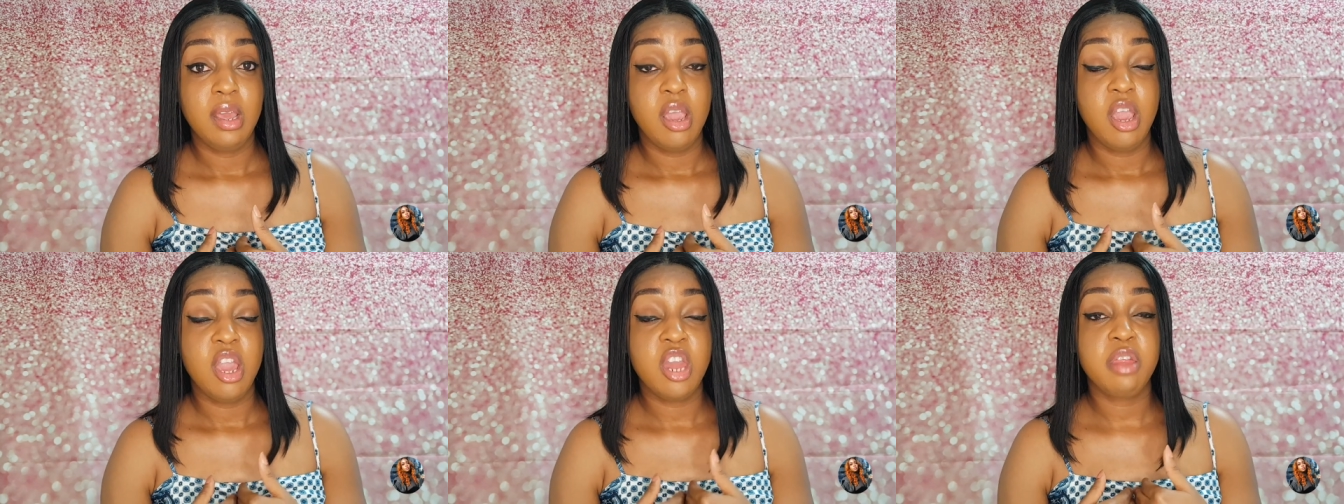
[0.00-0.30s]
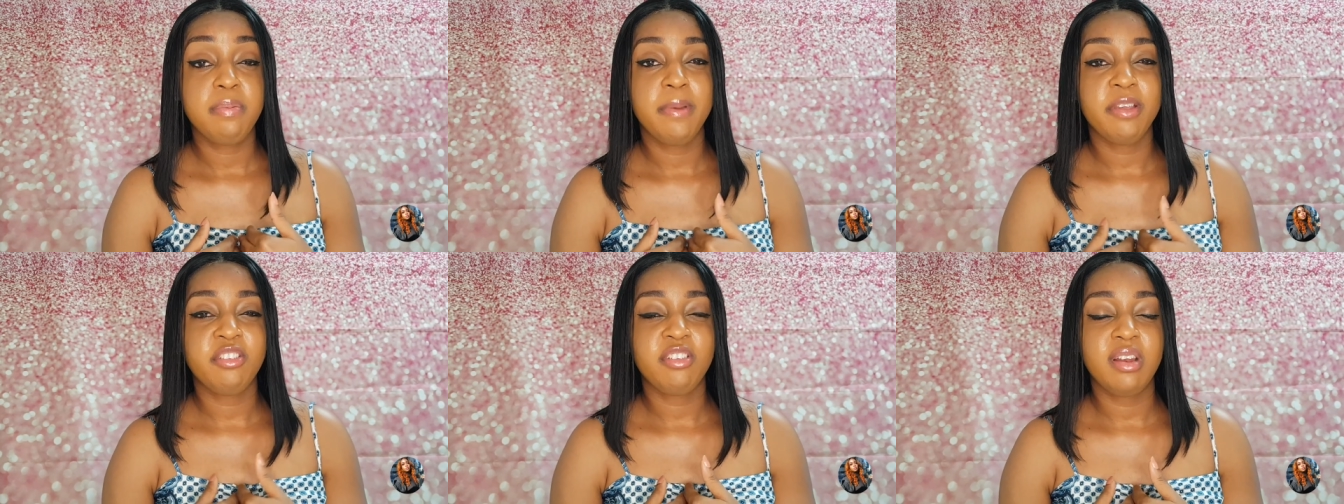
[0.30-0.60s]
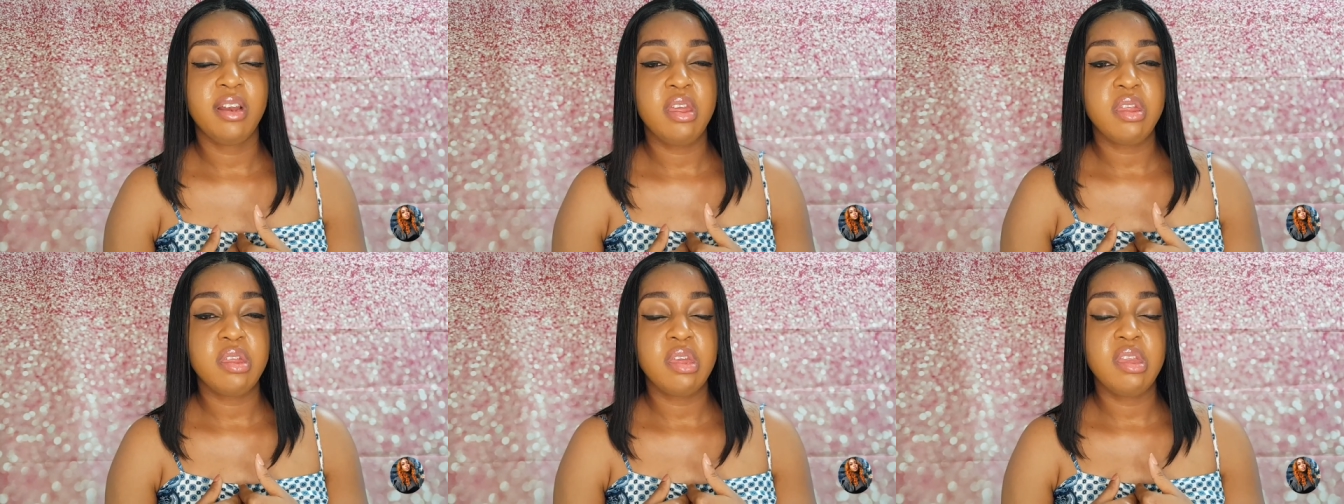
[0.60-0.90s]

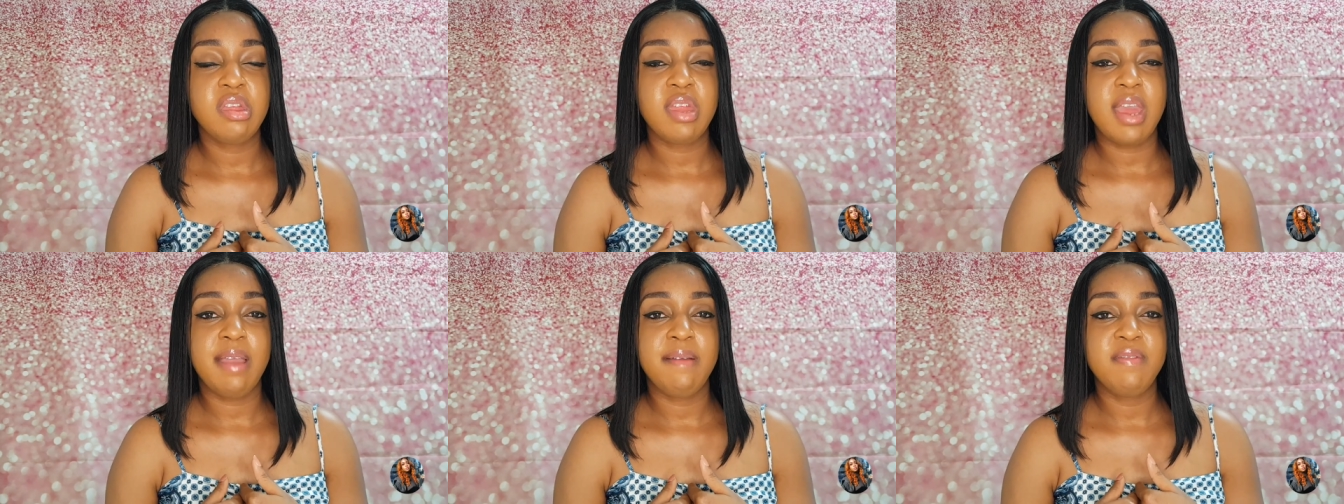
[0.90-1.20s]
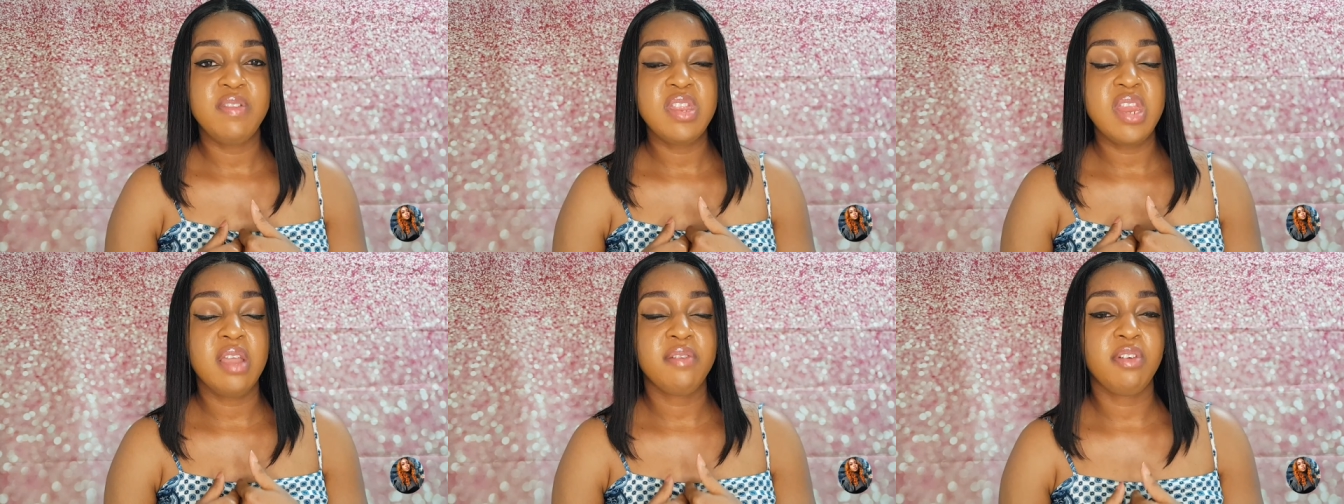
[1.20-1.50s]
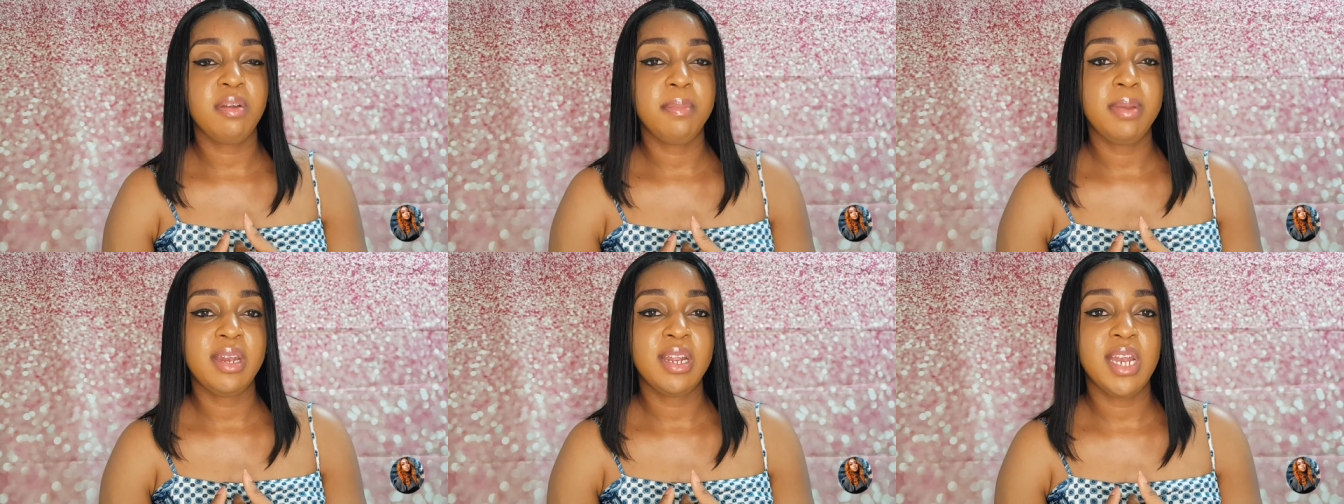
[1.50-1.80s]
especially since I've
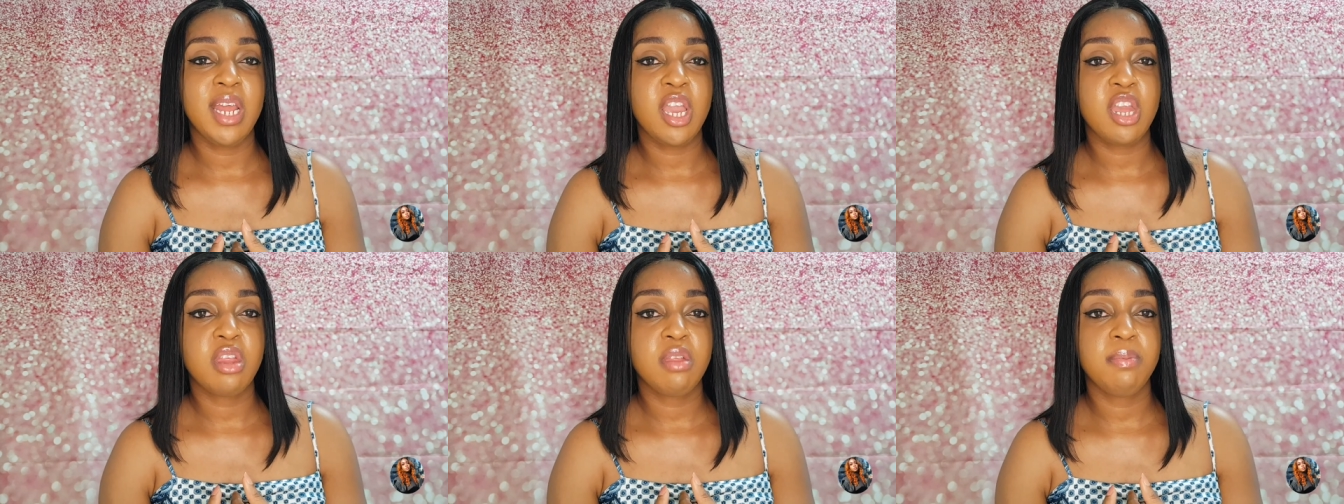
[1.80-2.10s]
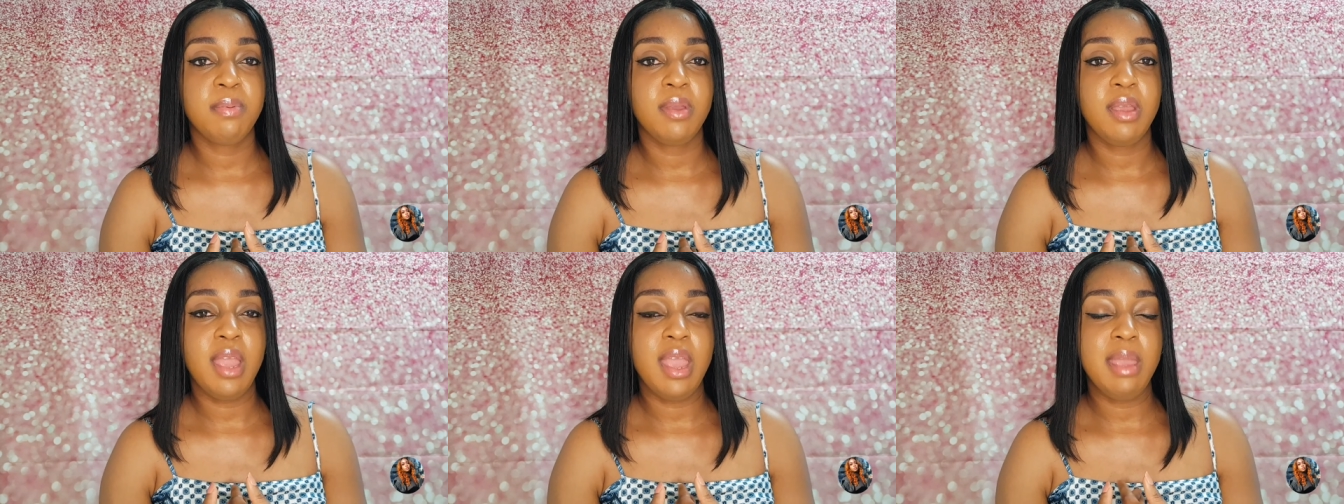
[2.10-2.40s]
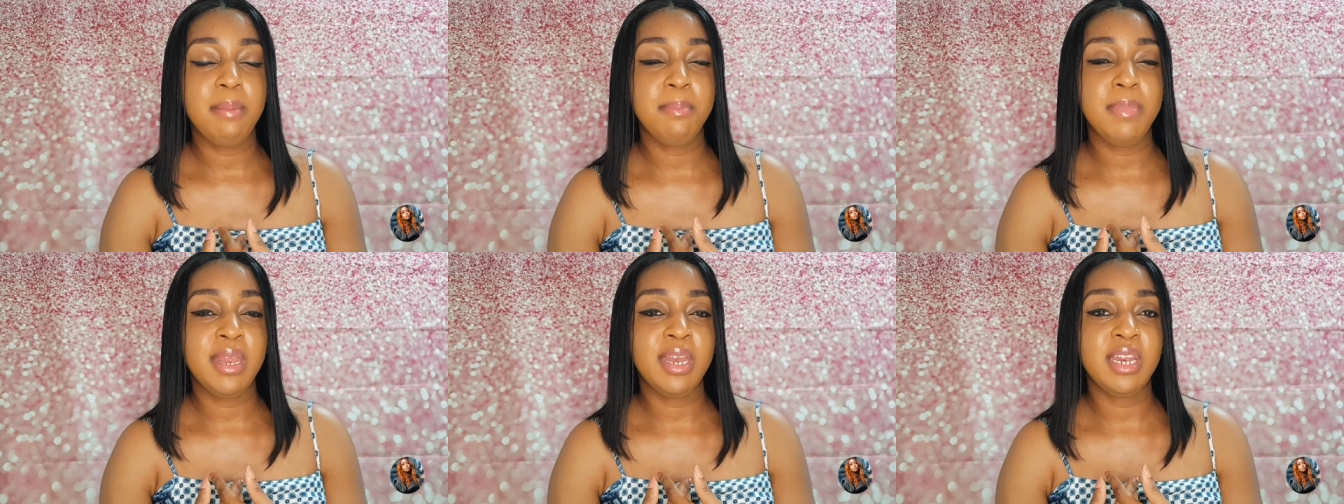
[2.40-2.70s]
never been an exp-
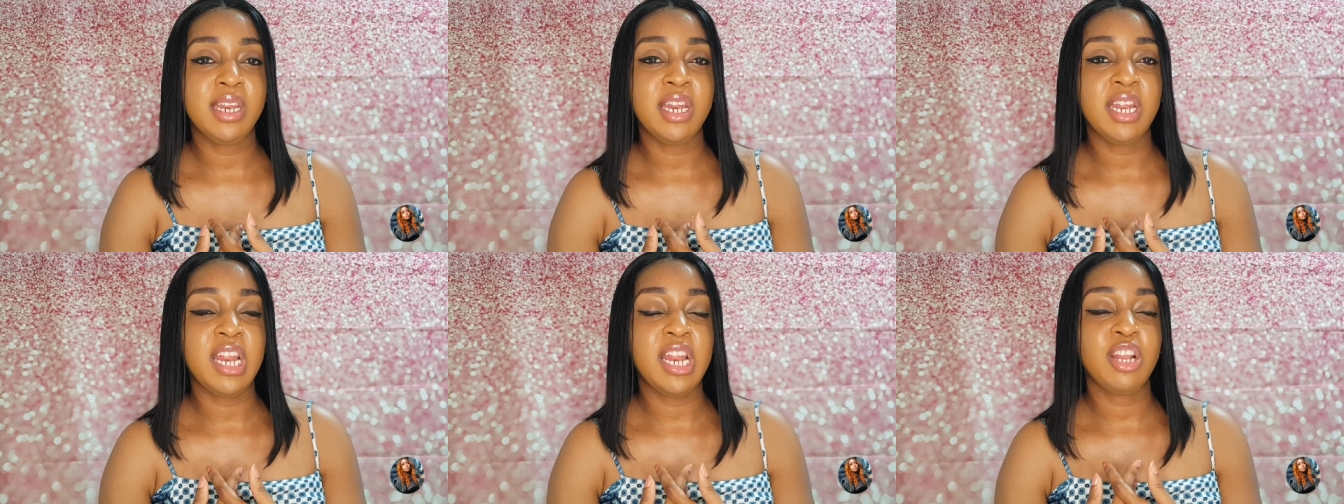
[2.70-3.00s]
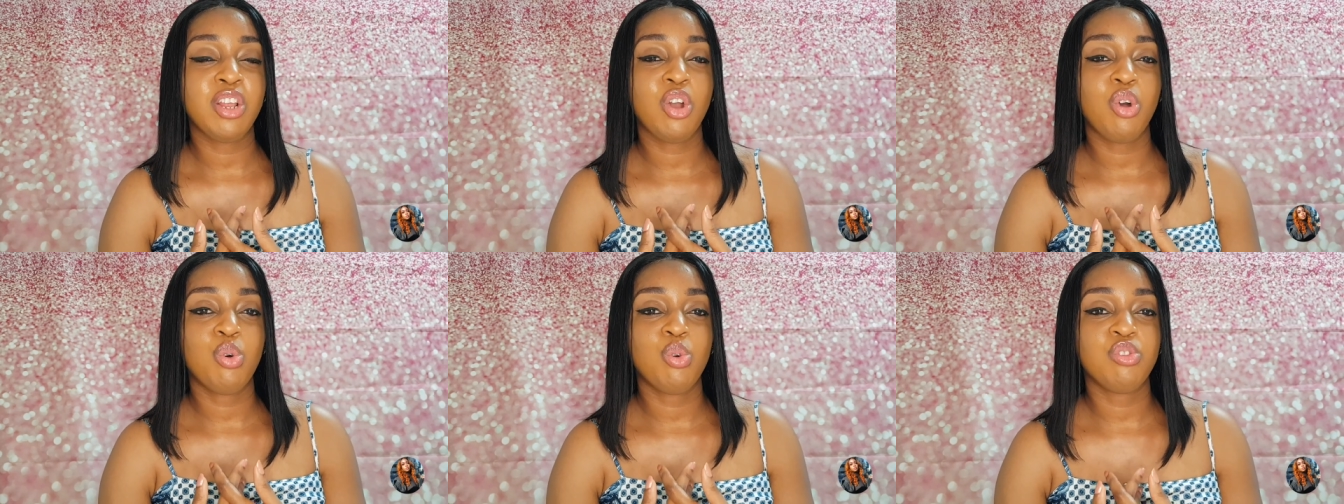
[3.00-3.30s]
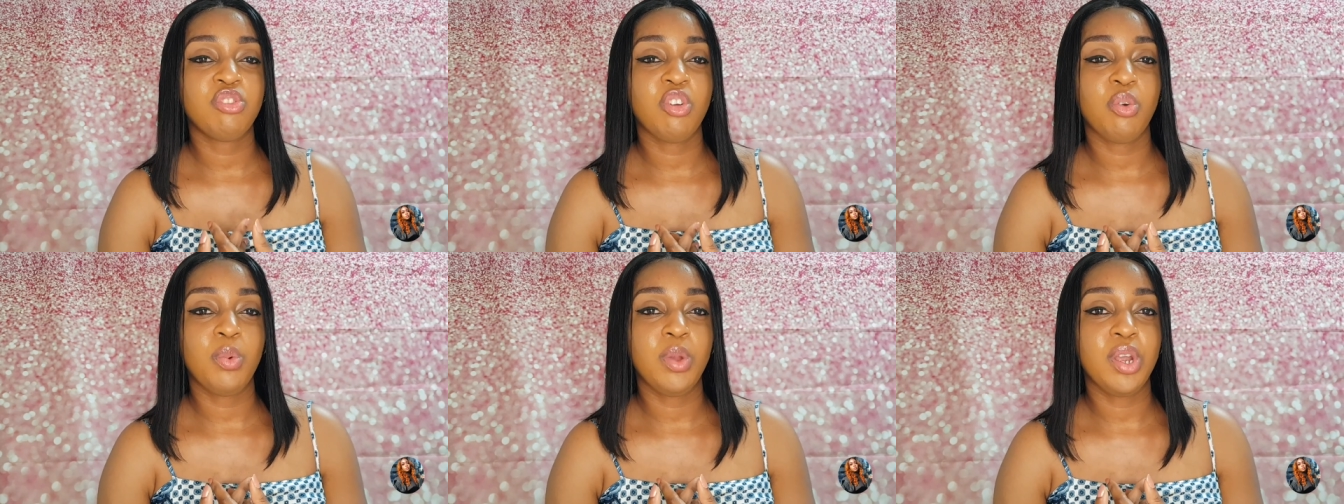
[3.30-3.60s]
been in an
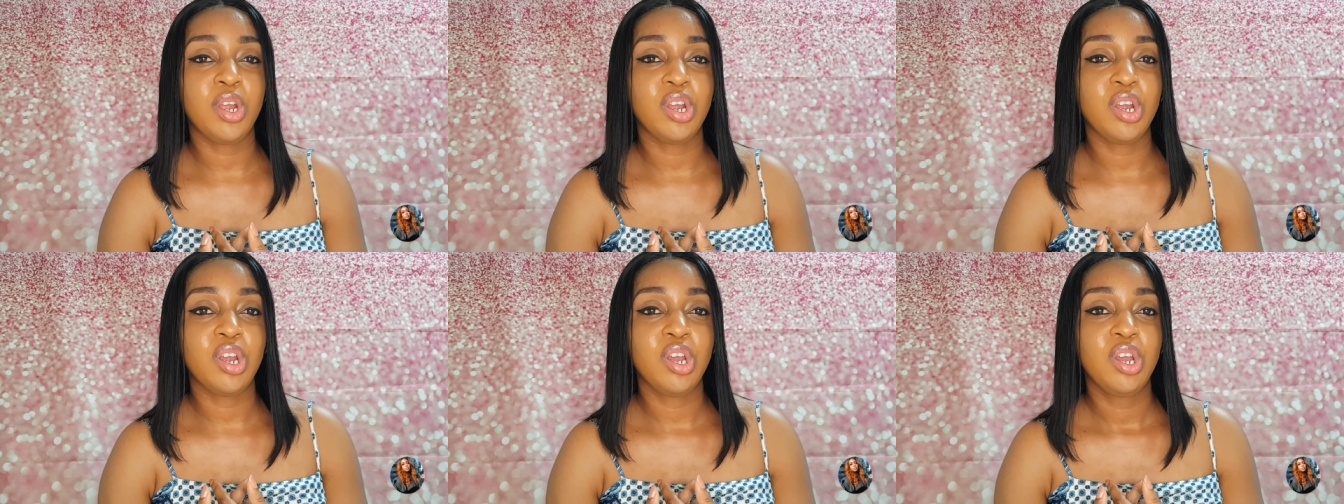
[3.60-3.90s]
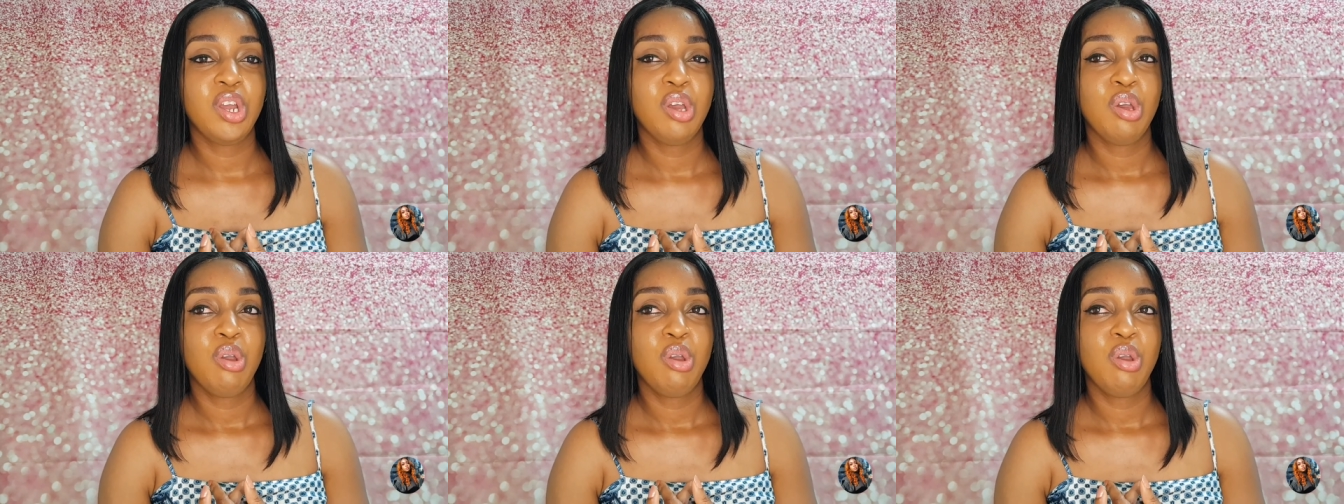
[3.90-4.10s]
encounter where